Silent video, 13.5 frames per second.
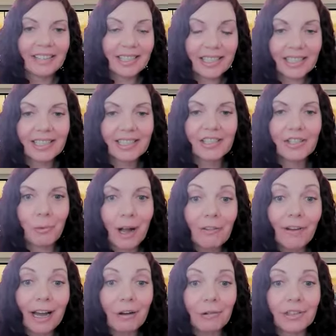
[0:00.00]
six to 12
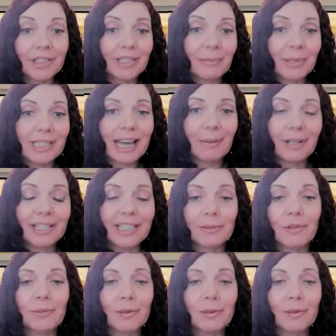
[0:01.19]
hours to metabolize.